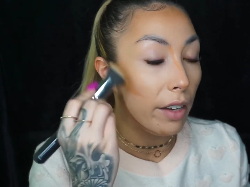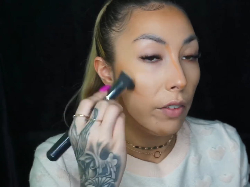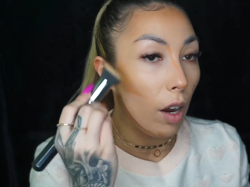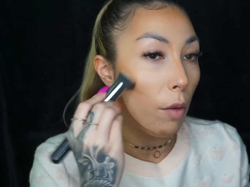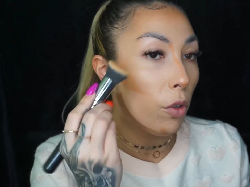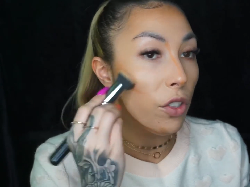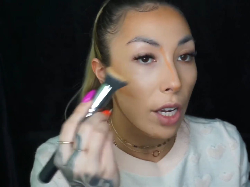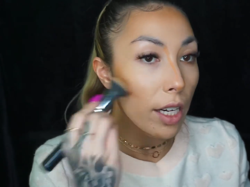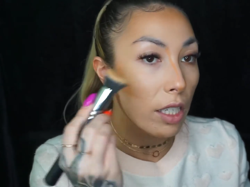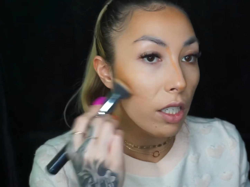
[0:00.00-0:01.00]
I must
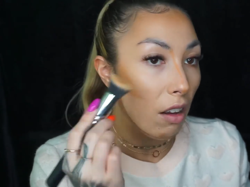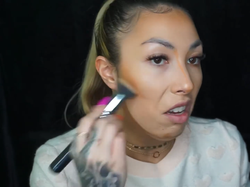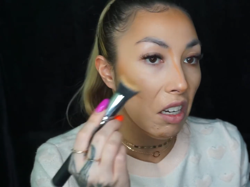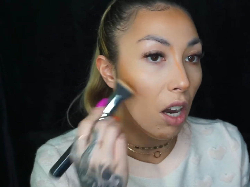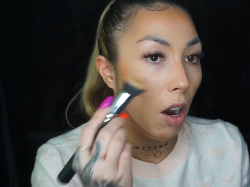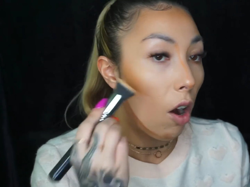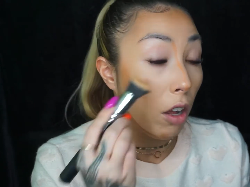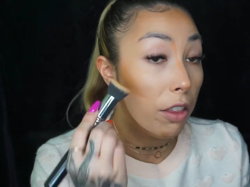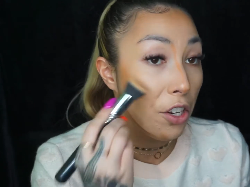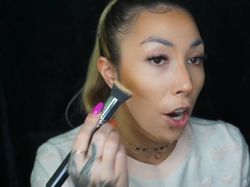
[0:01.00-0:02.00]
say this like
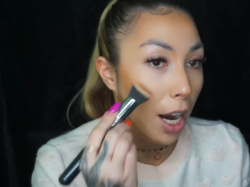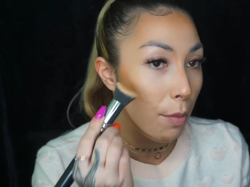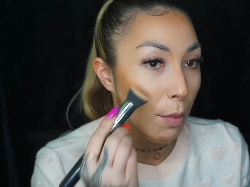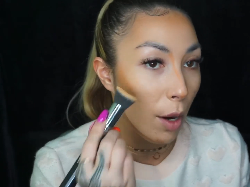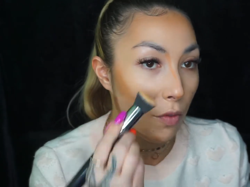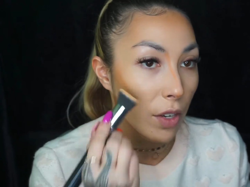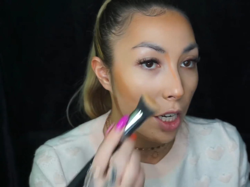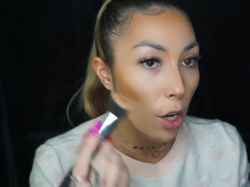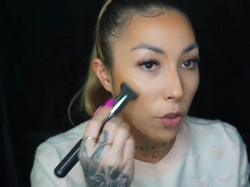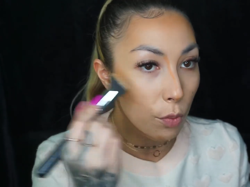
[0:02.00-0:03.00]
all the time in my
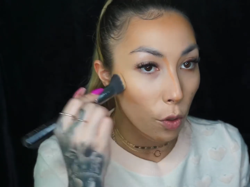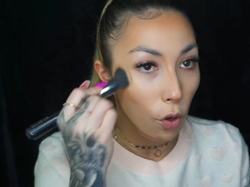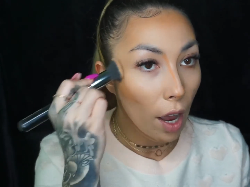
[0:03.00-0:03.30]
videos, but